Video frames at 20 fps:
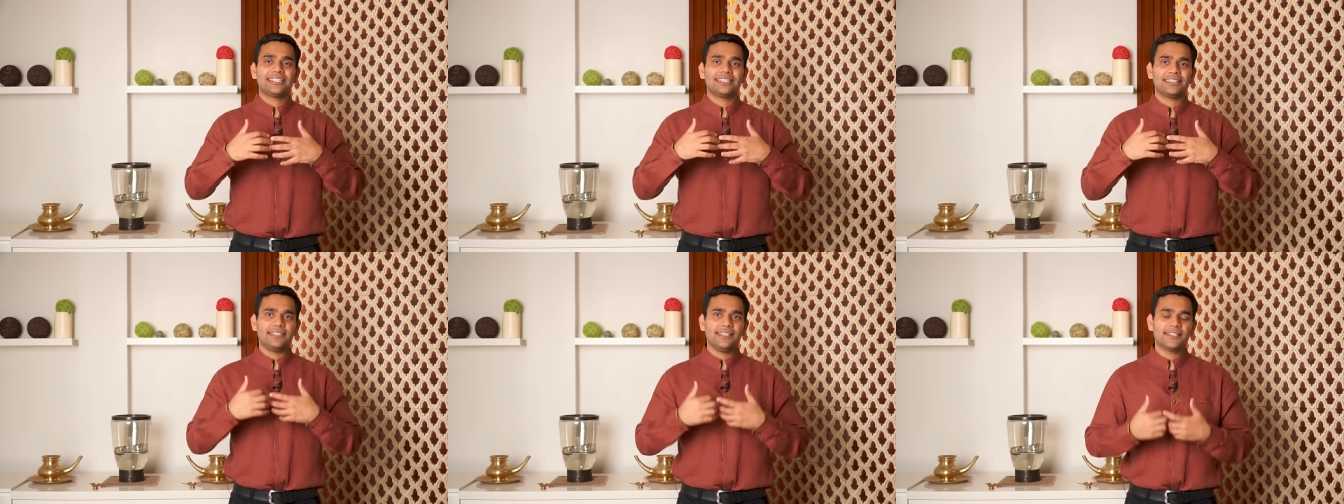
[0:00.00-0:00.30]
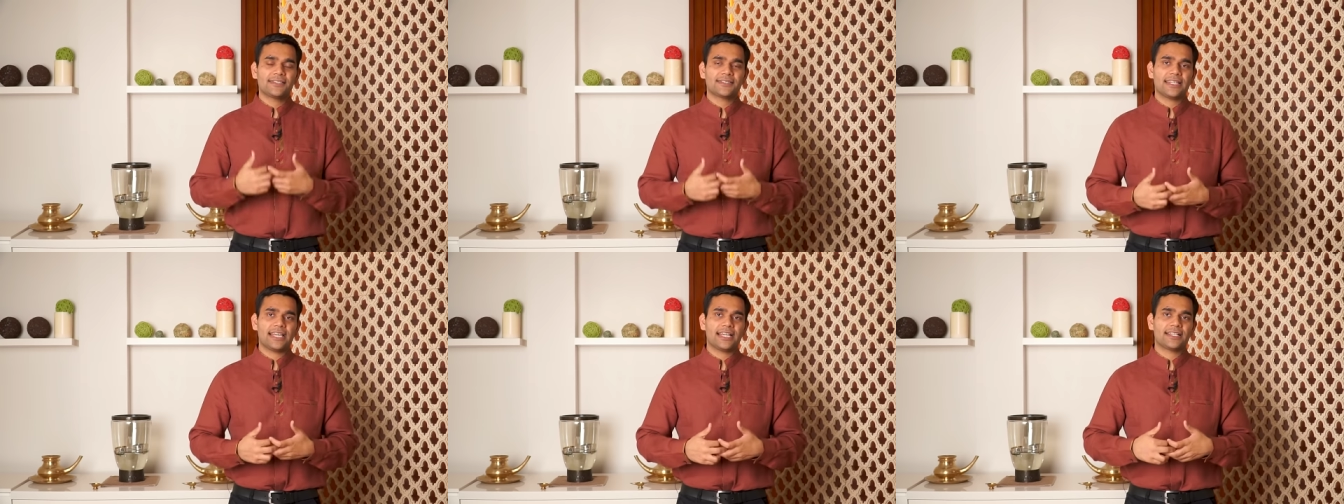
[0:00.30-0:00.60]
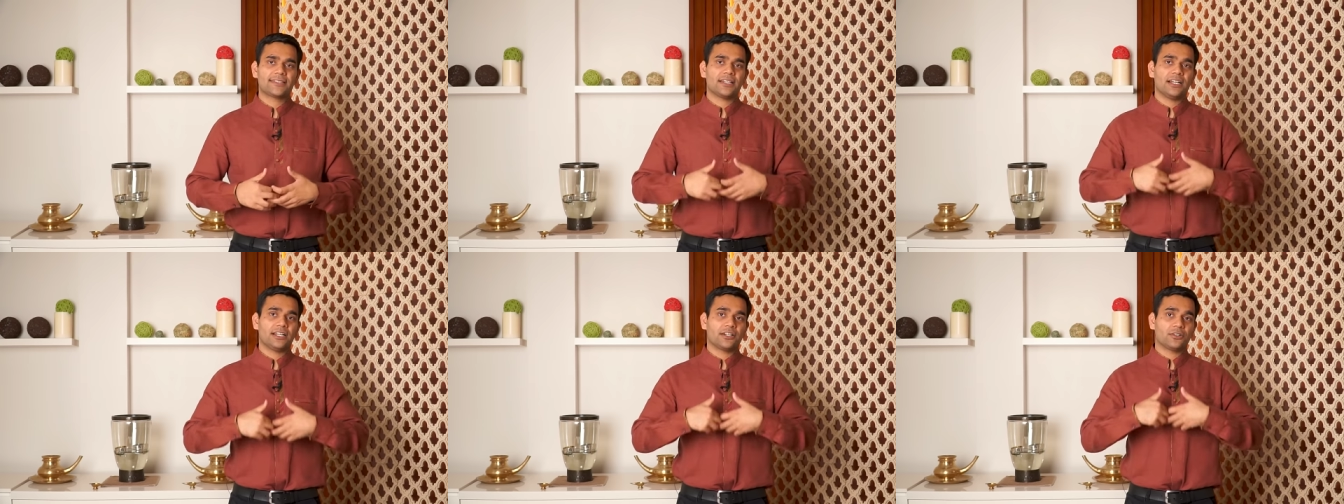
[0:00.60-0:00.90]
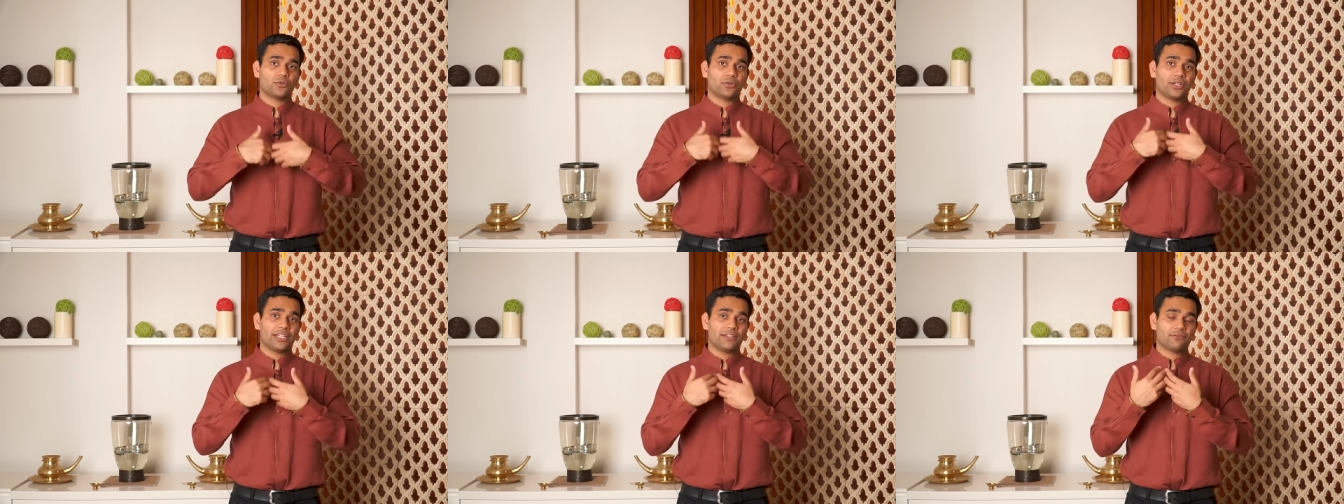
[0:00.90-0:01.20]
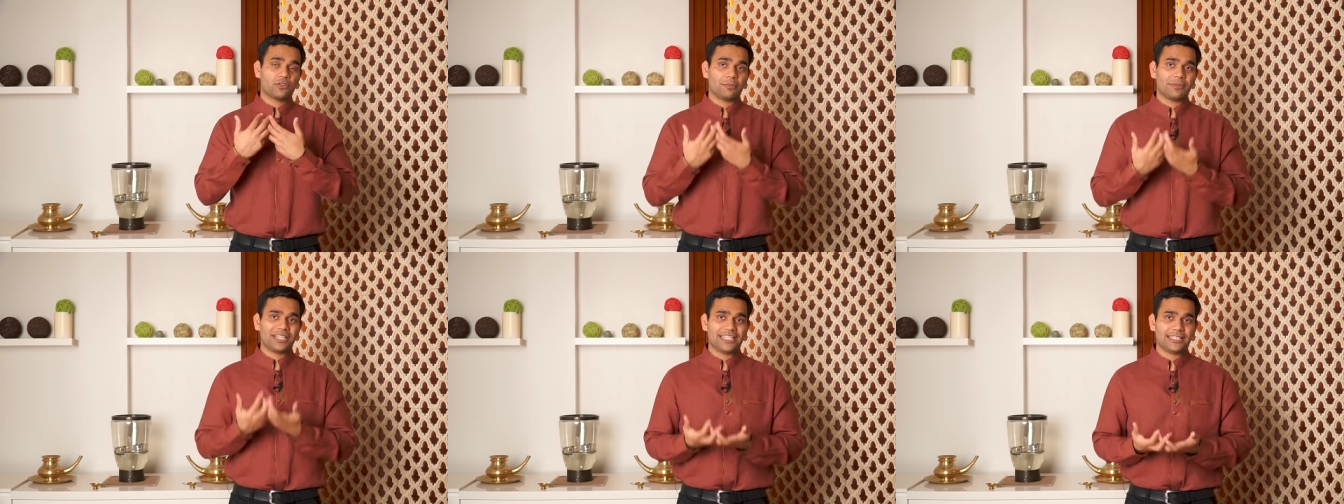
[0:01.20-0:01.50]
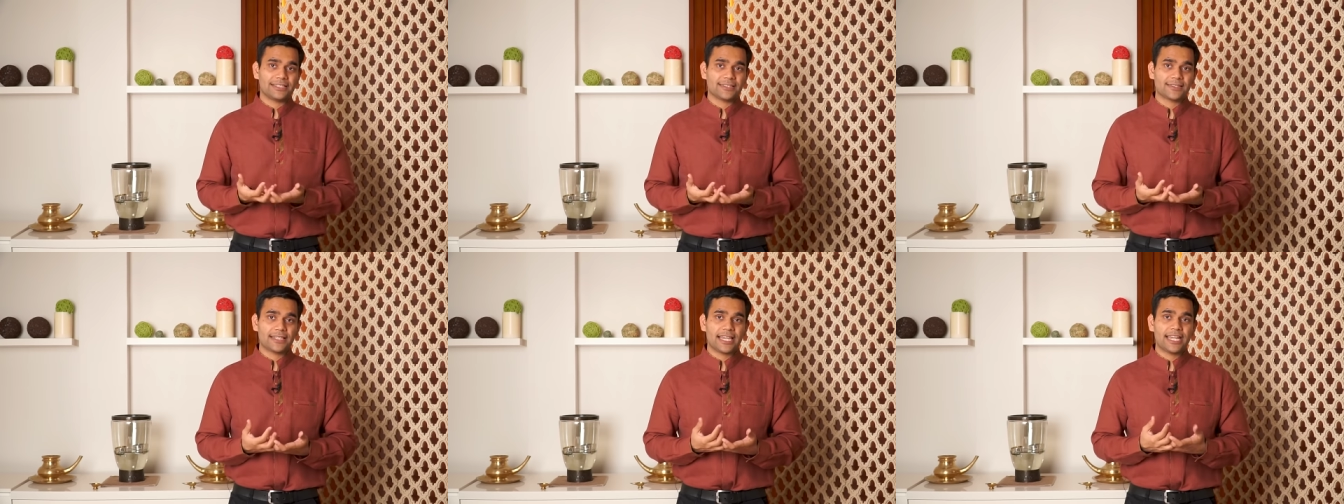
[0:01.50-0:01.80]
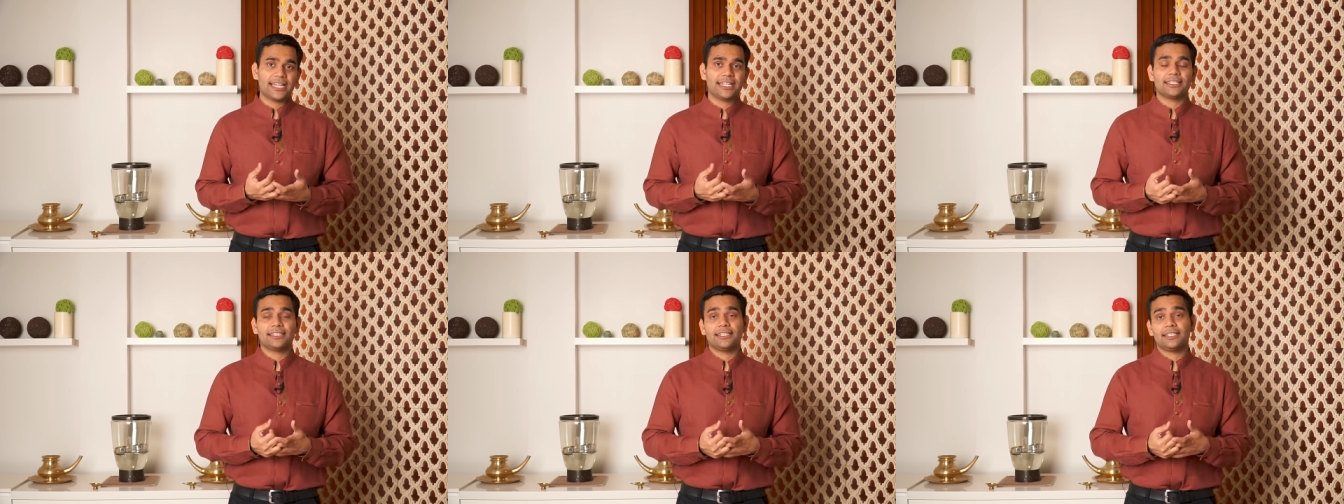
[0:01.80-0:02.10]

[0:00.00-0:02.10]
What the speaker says: These tags are growing from inside.